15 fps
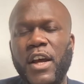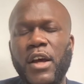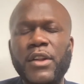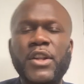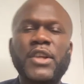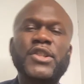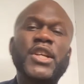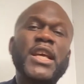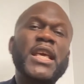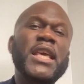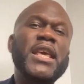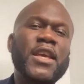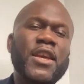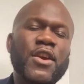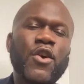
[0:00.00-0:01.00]
Does
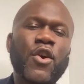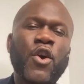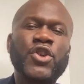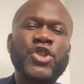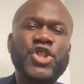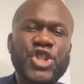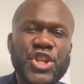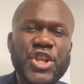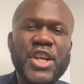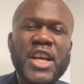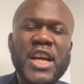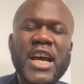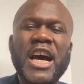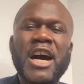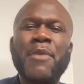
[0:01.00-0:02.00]
he or she
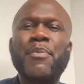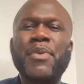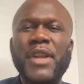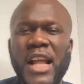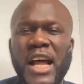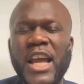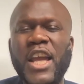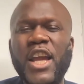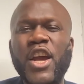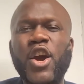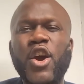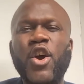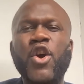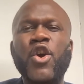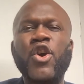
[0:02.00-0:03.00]
apply
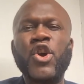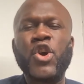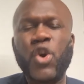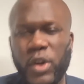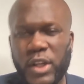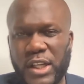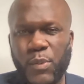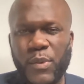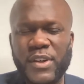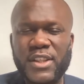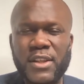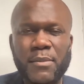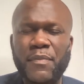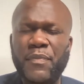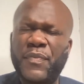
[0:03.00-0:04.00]
godly wisdom?
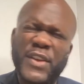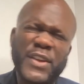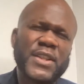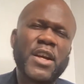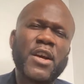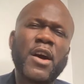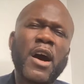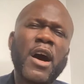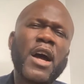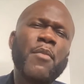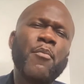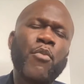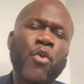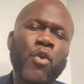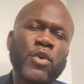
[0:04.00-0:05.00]
These are
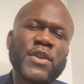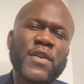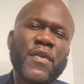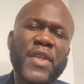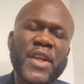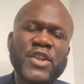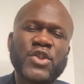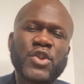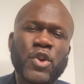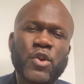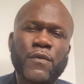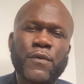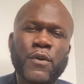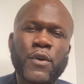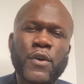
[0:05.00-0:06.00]
important things to look
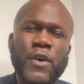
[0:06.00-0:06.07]
for.